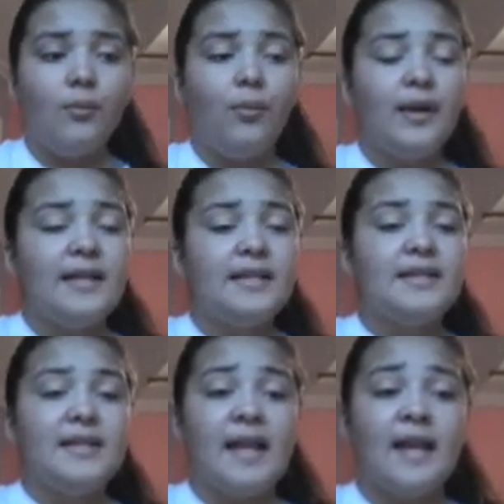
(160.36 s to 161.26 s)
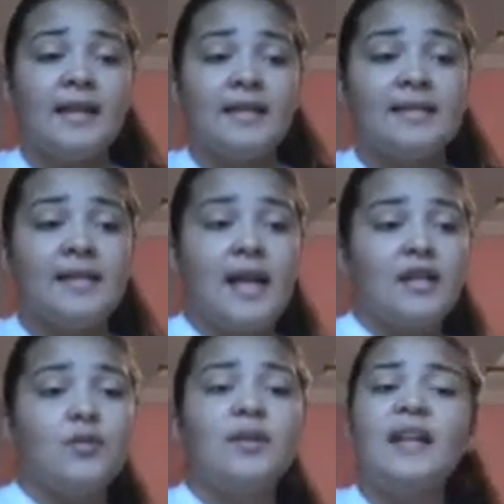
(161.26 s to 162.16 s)
What it's saying is
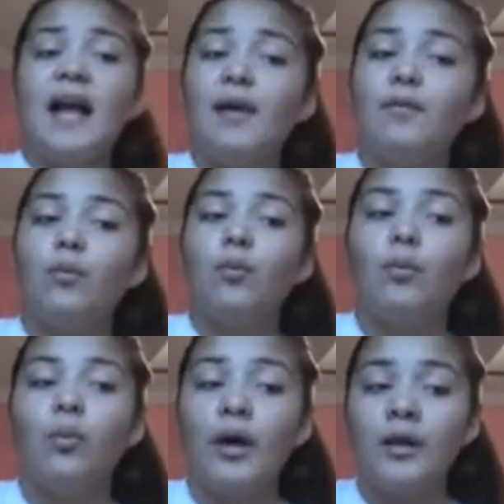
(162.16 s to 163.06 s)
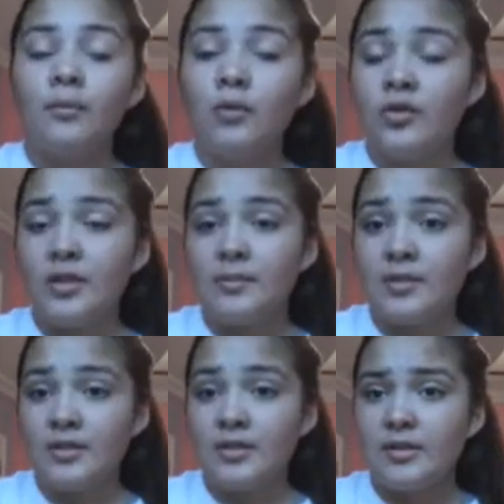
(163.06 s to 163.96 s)
that you can have one or more
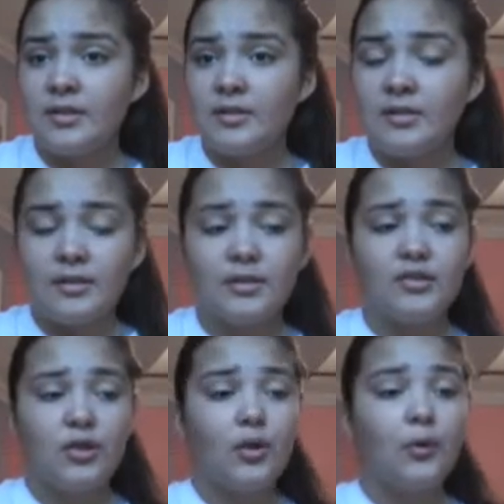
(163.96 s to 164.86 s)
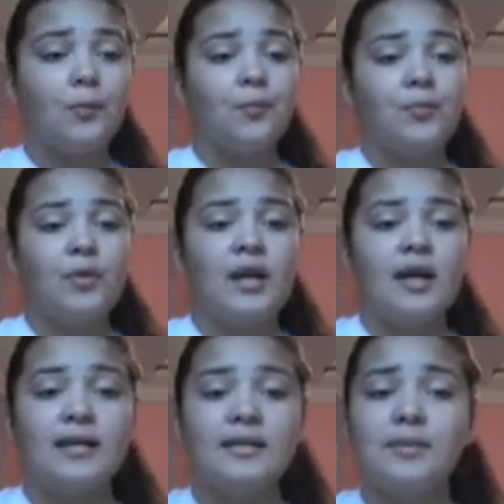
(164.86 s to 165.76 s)
substances. So
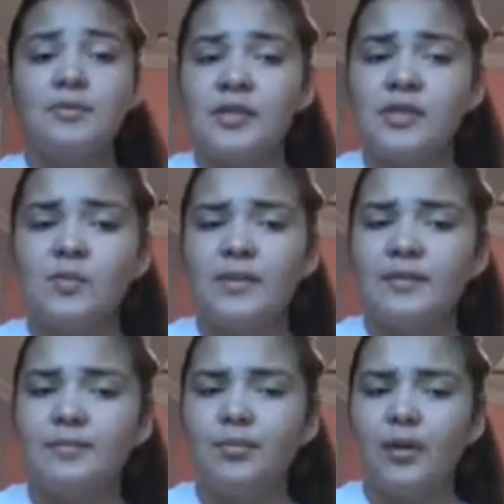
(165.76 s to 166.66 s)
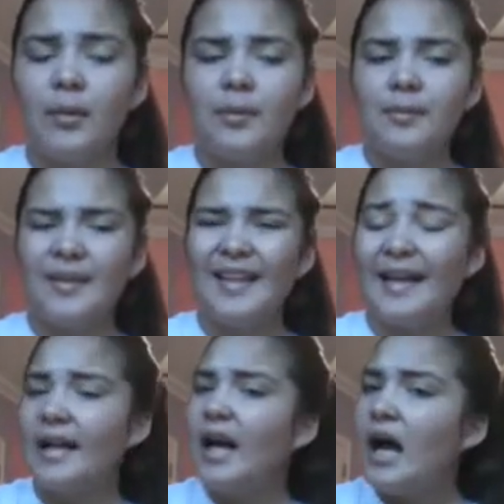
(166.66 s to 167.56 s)
a substance would probably be
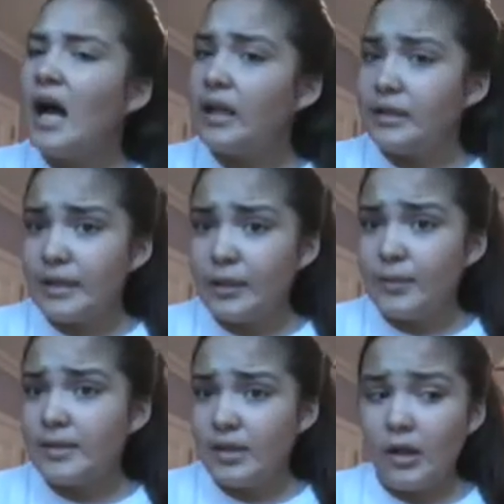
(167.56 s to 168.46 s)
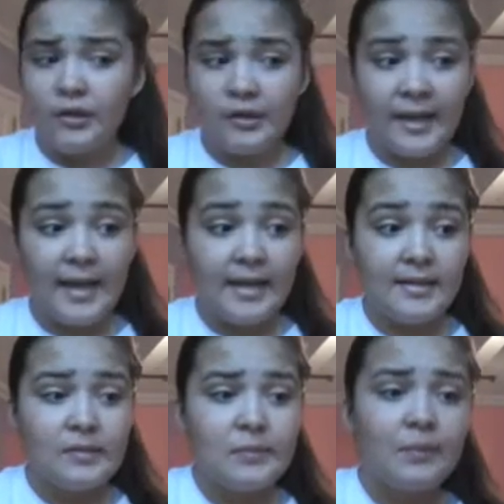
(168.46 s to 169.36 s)
like a liquid, solid, or
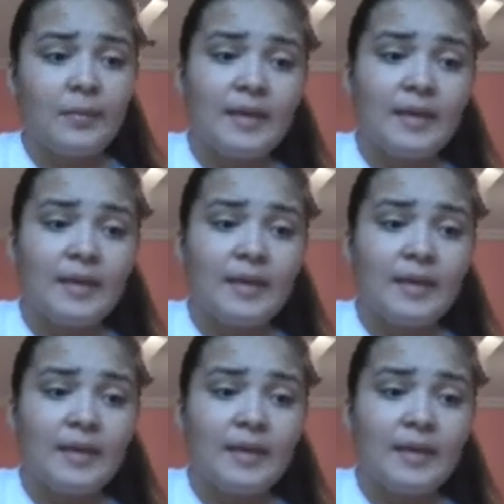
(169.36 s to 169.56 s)
gas.